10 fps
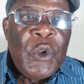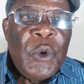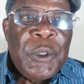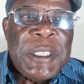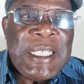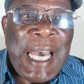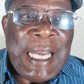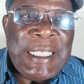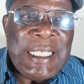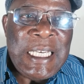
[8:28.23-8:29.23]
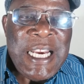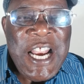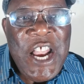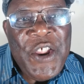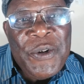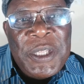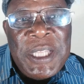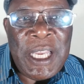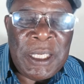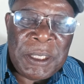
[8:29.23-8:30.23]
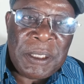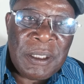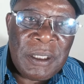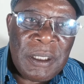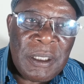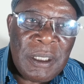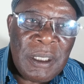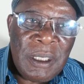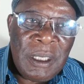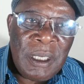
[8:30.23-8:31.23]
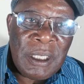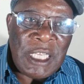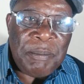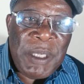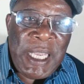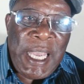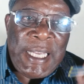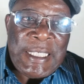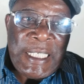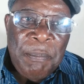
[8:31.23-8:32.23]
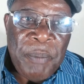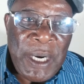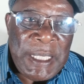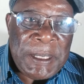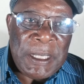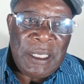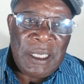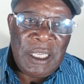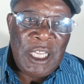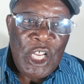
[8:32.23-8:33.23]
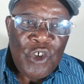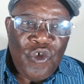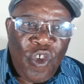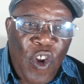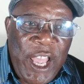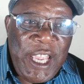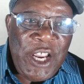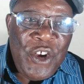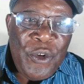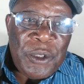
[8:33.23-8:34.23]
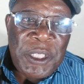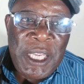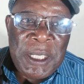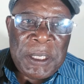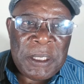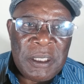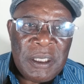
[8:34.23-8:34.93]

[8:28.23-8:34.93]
start new things. That's being enterprising. Trying new things.